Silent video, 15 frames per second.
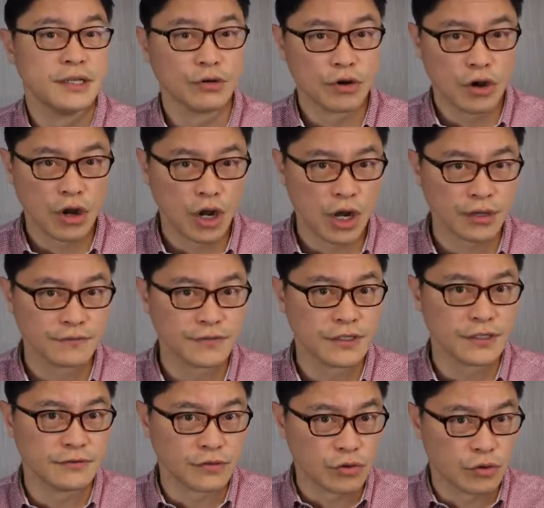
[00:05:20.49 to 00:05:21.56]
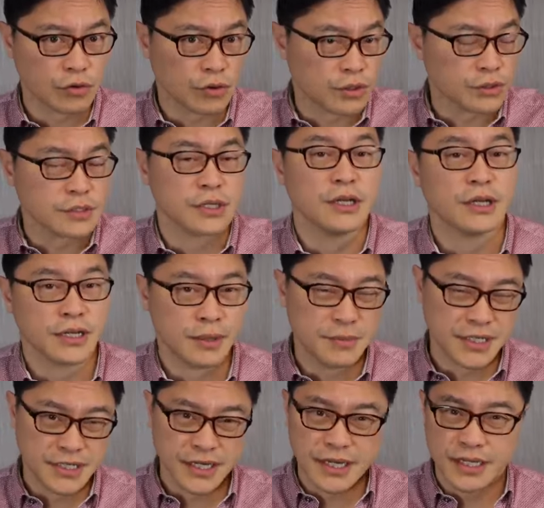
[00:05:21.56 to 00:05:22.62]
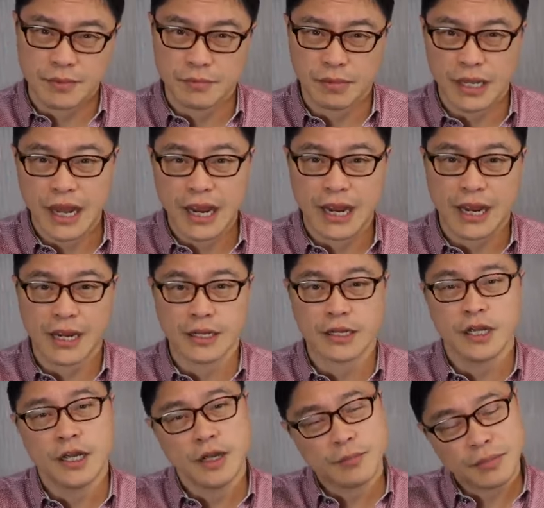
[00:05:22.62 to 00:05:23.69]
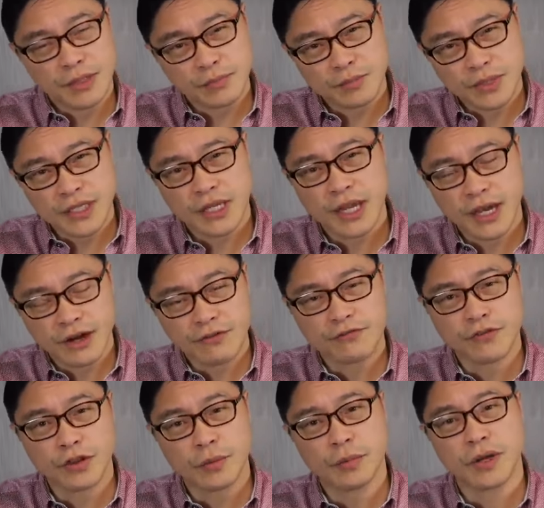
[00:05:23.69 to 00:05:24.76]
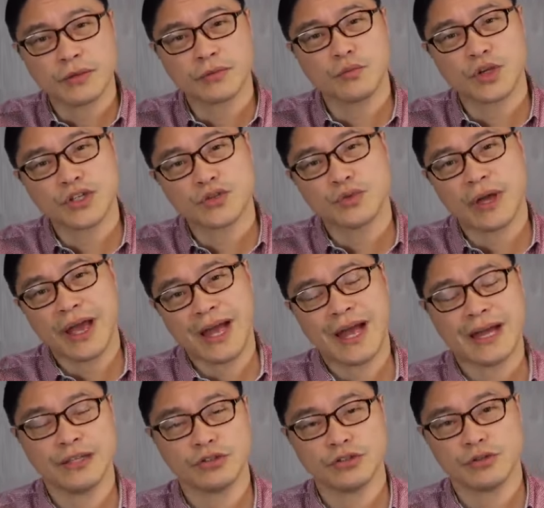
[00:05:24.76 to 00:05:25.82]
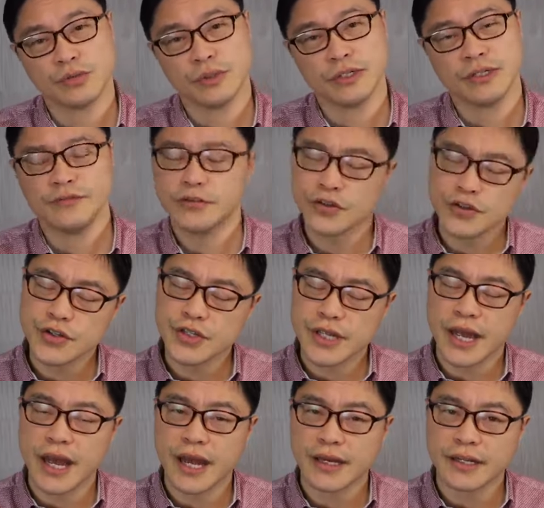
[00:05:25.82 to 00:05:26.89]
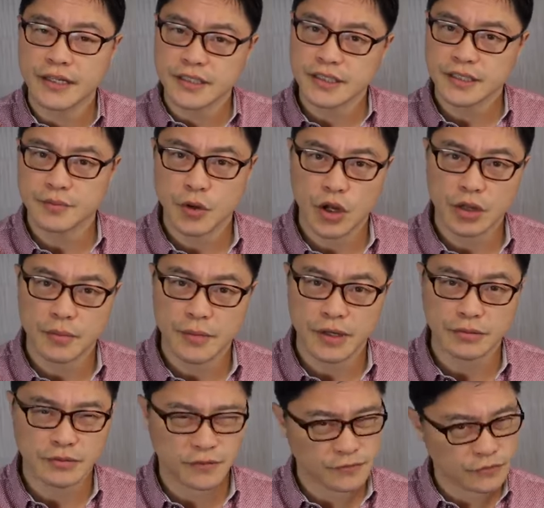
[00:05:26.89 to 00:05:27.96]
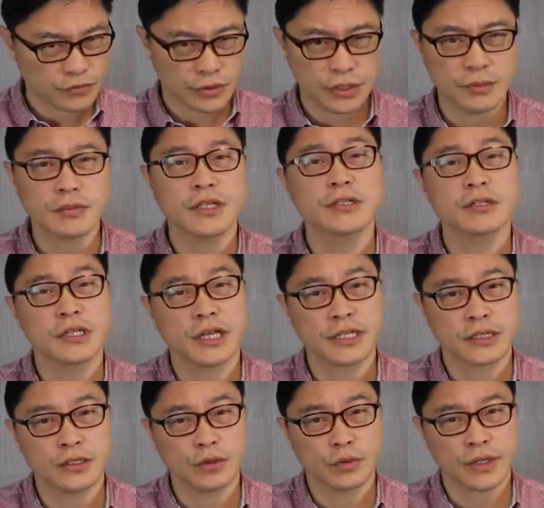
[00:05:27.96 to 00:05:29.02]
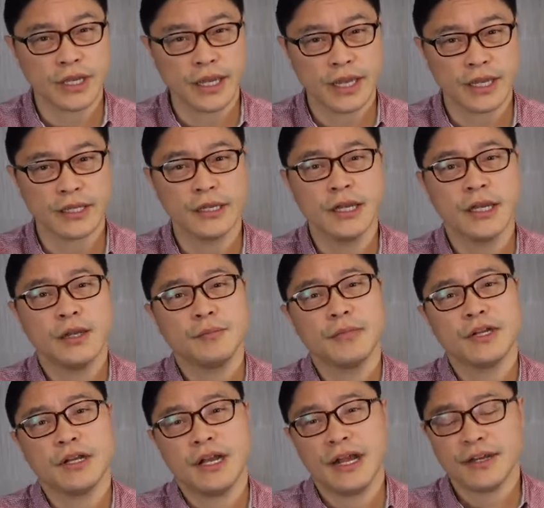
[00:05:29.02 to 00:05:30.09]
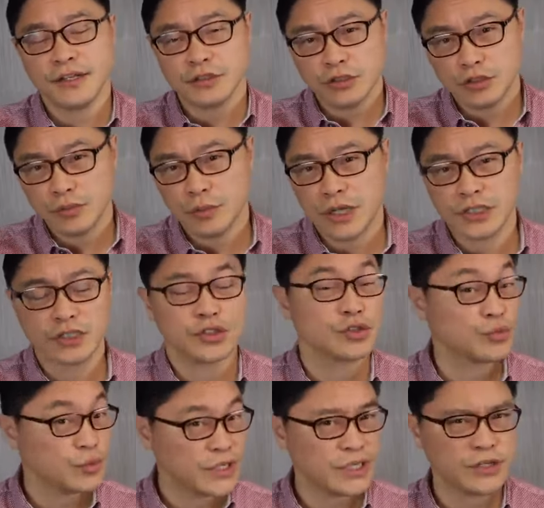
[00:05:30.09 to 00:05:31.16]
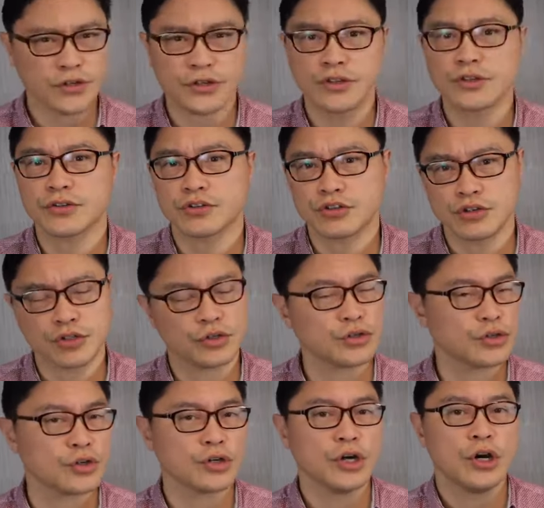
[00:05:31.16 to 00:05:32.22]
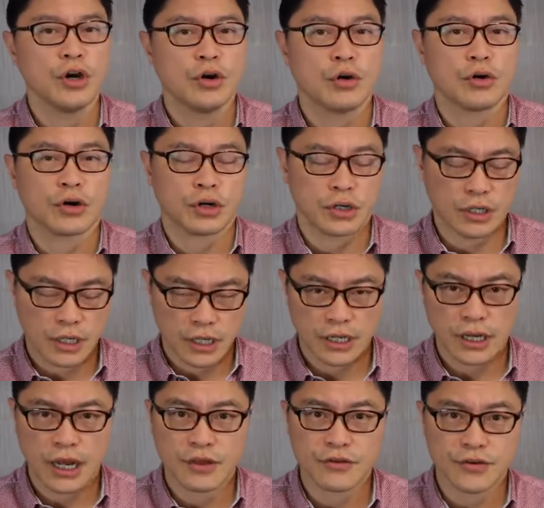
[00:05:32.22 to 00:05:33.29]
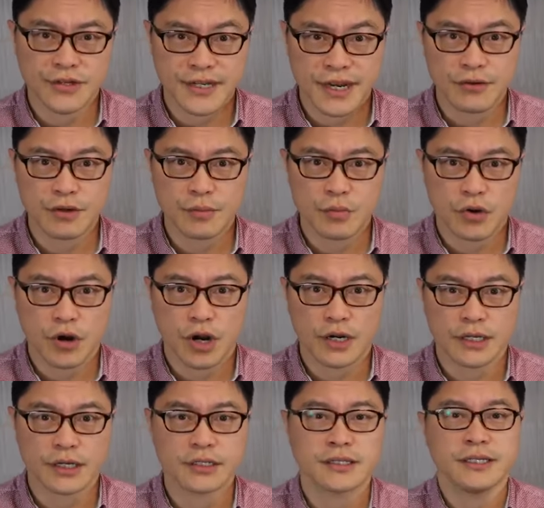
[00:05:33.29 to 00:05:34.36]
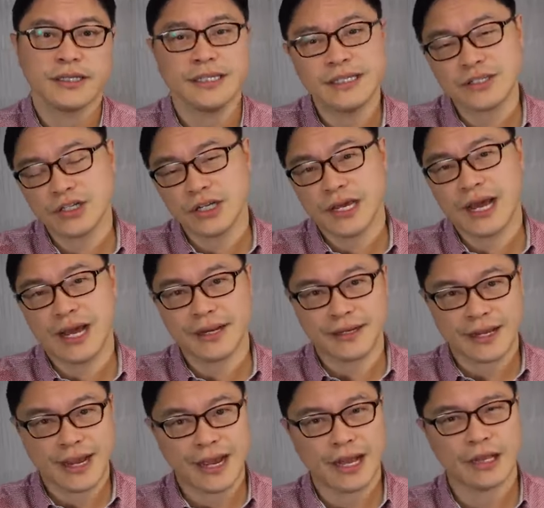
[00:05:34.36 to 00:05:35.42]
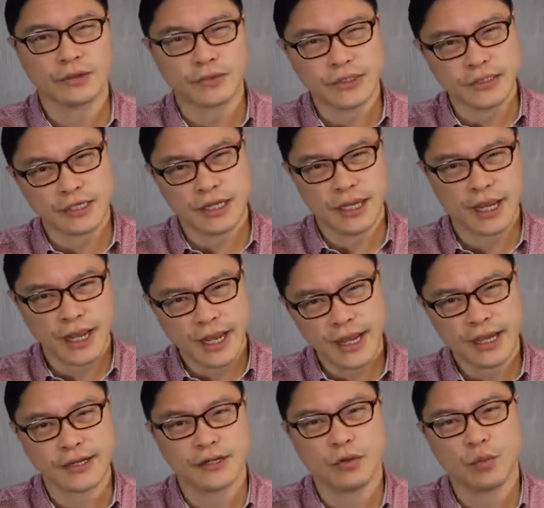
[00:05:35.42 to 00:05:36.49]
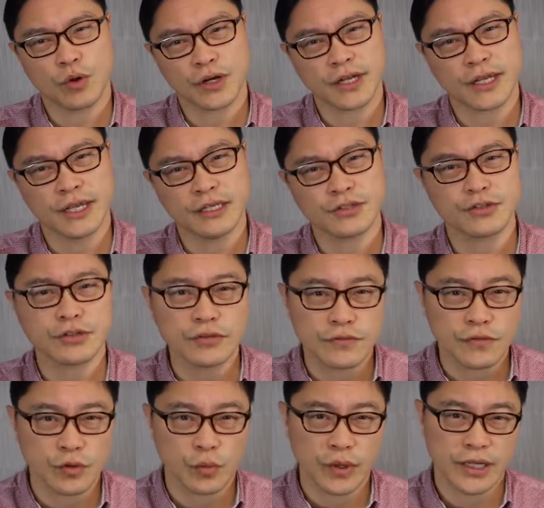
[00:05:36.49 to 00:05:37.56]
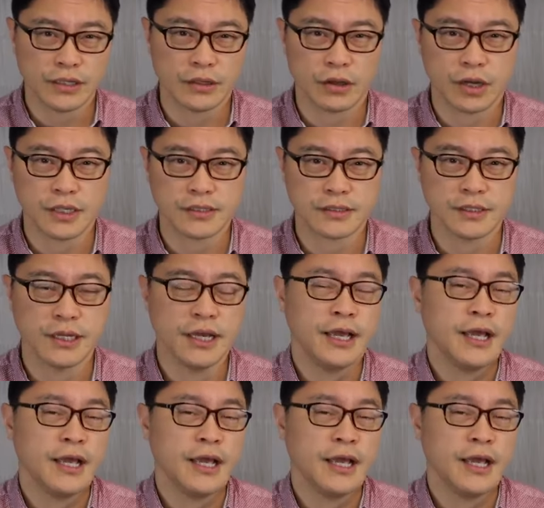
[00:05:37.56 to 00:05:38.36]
Now coffee, of course, can be taken black, but be careful about what you add to it. If you're just adding a small amount of cream, that's likely okay, but adding too much sweeteners or sugar or other dairy products is going to add calories and work against you for weight loss.